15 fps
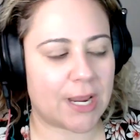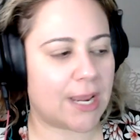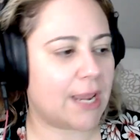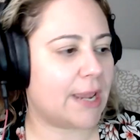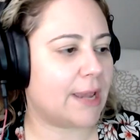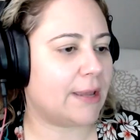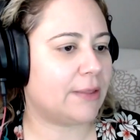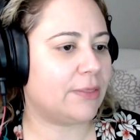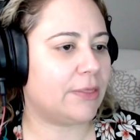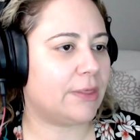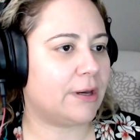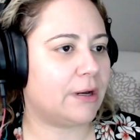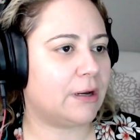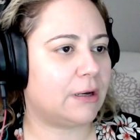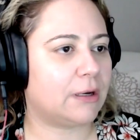and
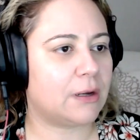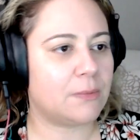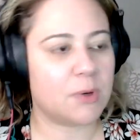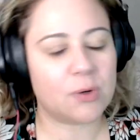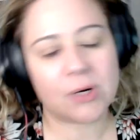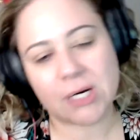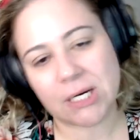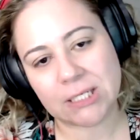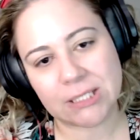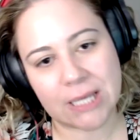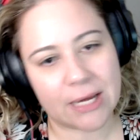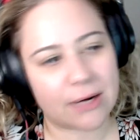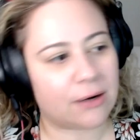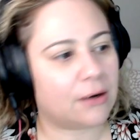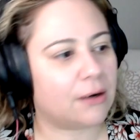the community
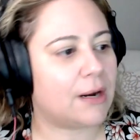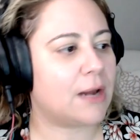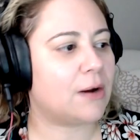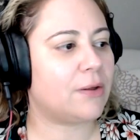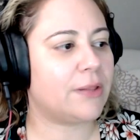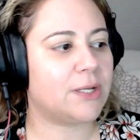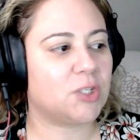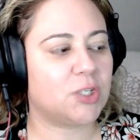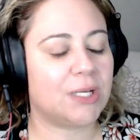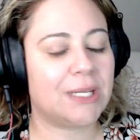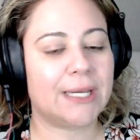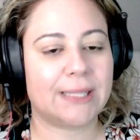center and all that shit.